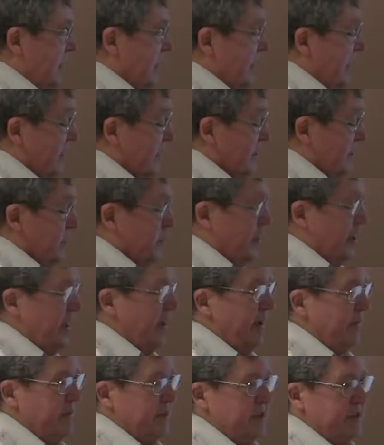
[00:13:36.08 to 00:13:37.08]
That's a pretty
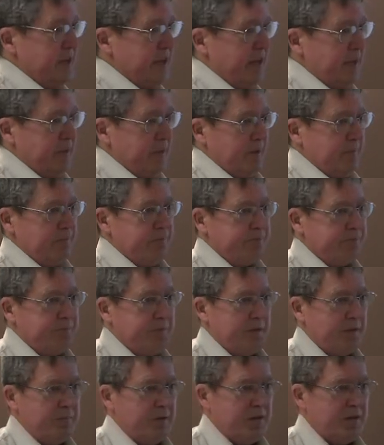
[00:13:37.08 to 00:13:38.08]
heavy statement
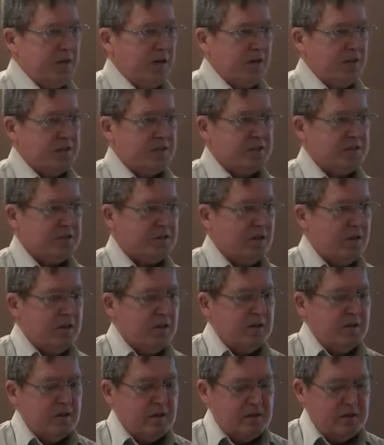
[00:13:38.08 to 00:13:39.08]
because
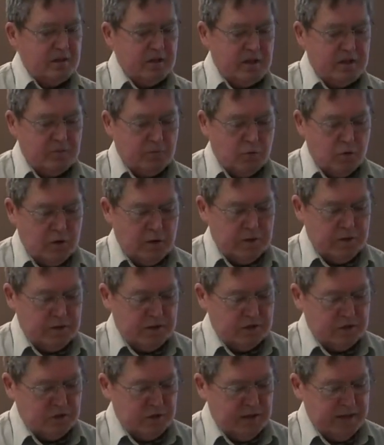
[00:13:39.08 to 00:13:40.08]
that word
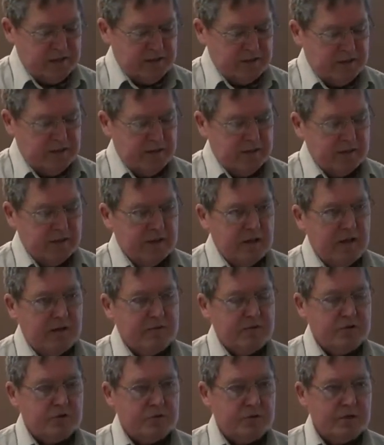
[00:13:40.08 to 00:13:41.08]
that's translated
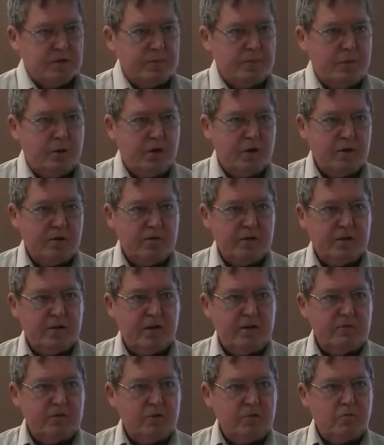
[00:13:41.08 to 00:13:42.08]
love is really part of a
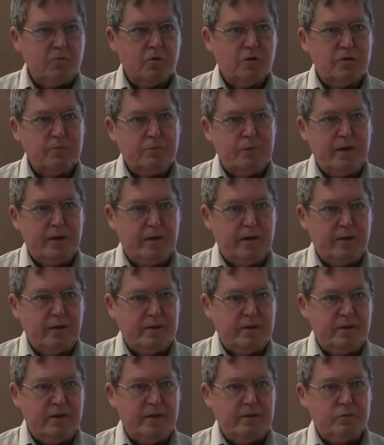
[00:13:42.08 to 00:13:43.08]
covenant word pair
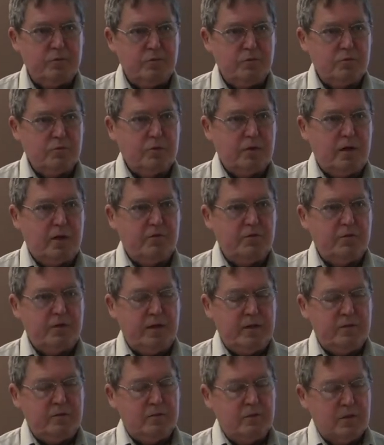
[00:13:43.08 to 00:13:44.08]
in Hebrew. Love
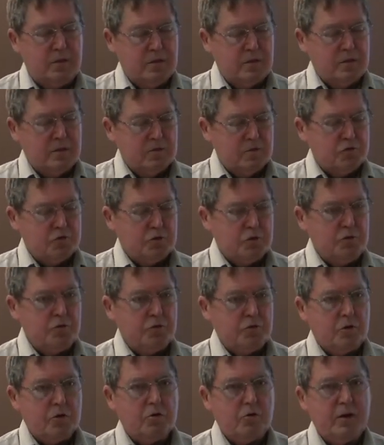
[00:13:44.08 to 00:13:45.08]
and
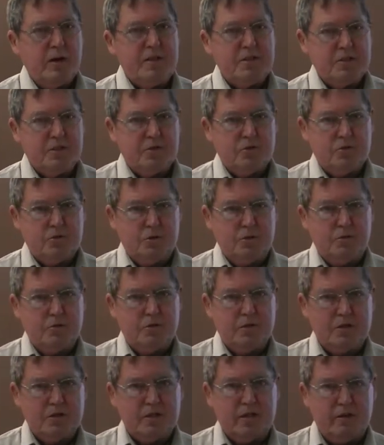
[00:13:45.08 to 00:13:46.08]
truth or grace and
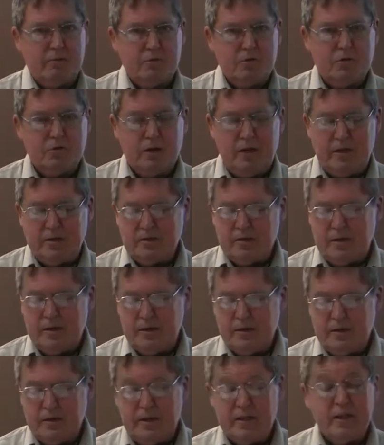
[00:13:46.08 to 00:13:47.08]
truth, as I would translate
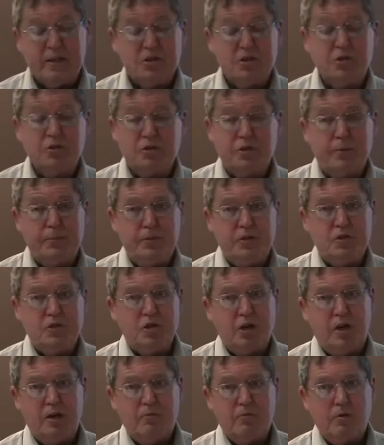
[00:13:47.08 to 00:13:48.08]
it. And that shows up in
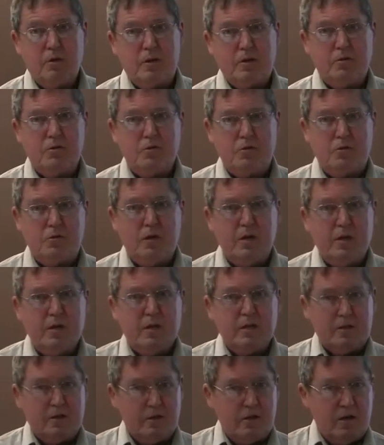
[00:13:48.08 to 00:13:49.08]
John 1 too.
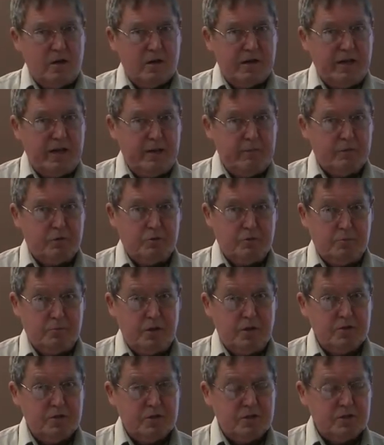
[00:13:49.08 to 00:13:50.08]
The law came through
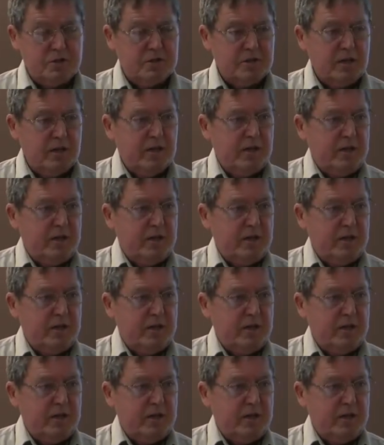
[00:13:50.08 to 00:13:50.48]
Moses.